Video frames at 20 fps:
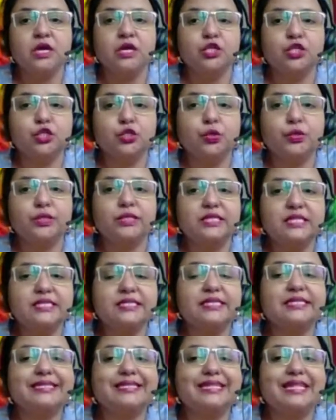So this
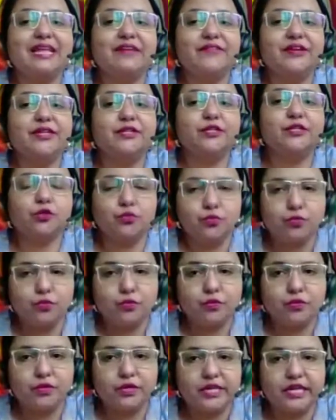is level 2,
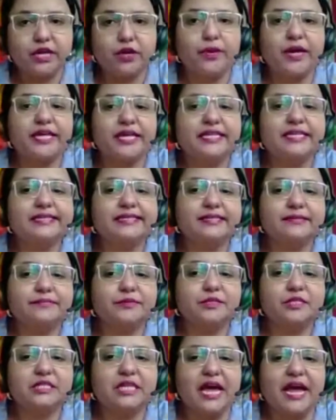requiring
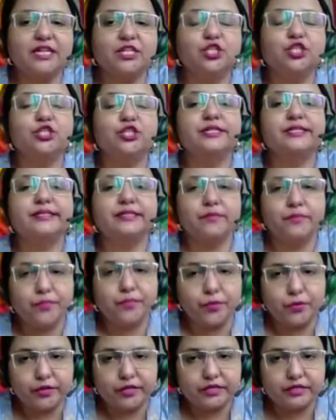substantial
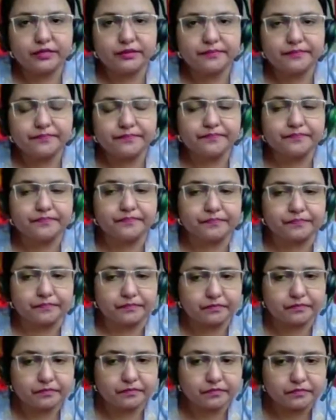support.
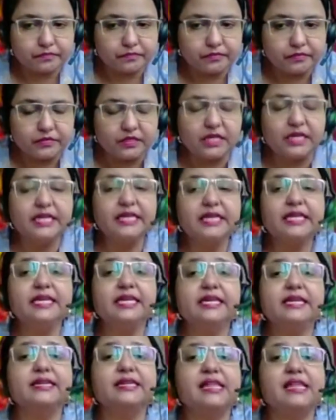
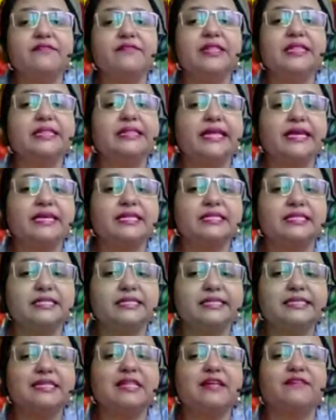Here level next
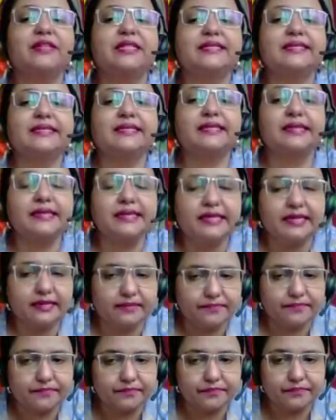is level 3.
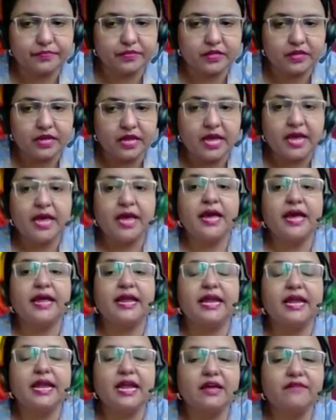
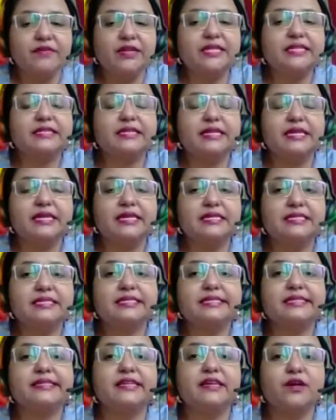Level 3 is
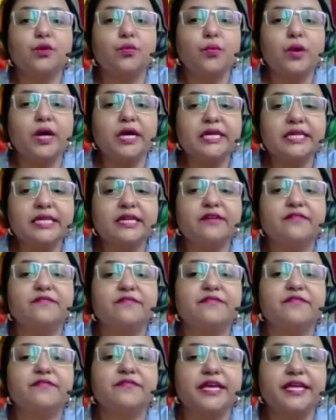requiring
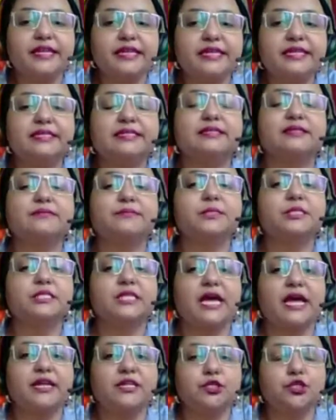very
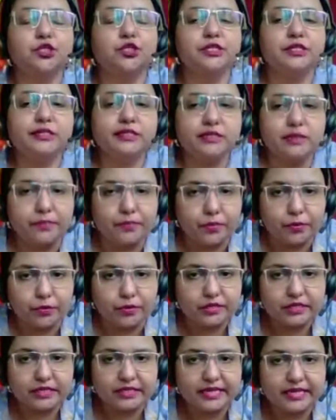substantial
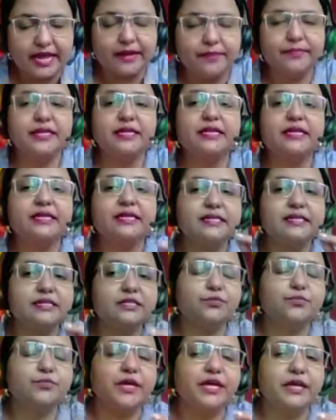support. That means it is
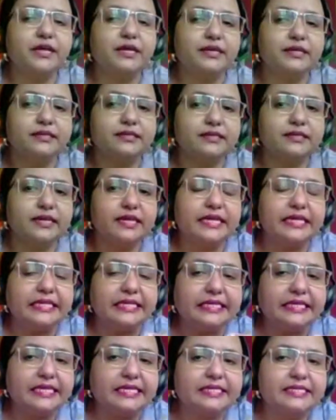the
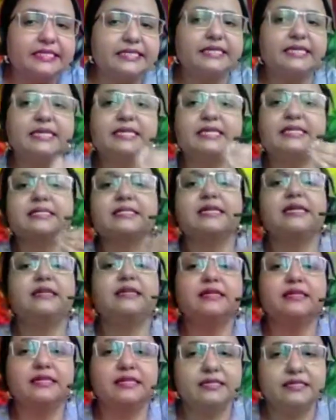intensity is
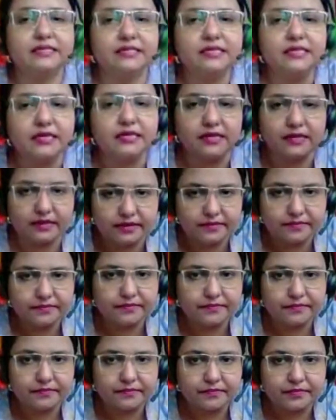increased here.
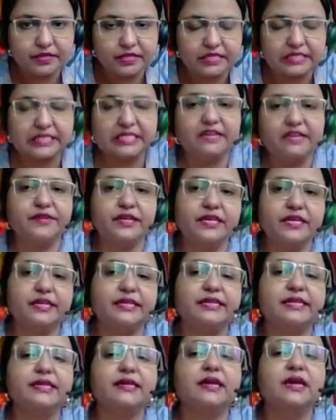
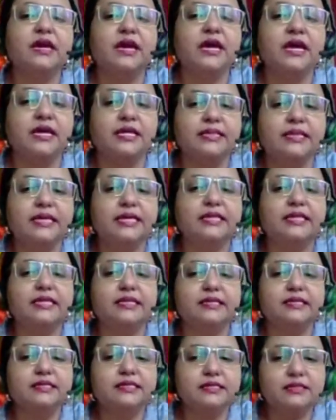Severely, they
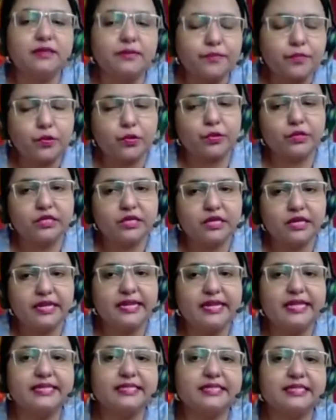need a support.
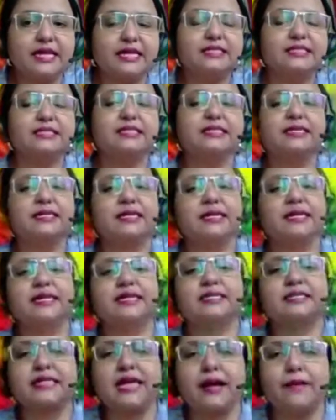Let's consider an
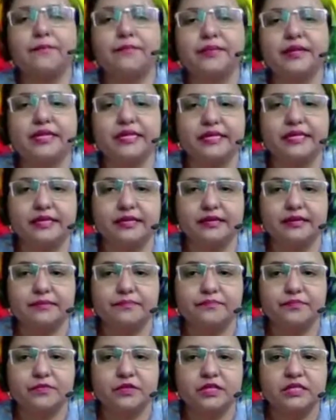example here.
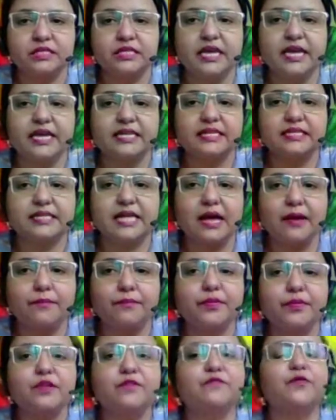See,
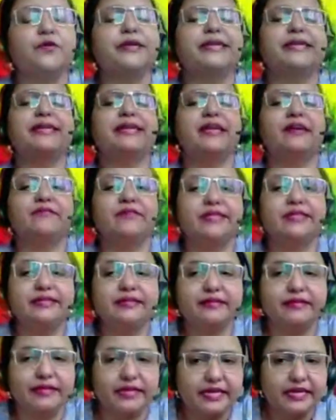example for level
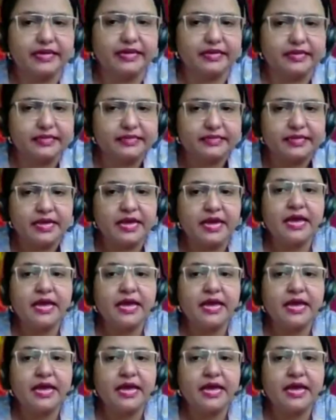3 is,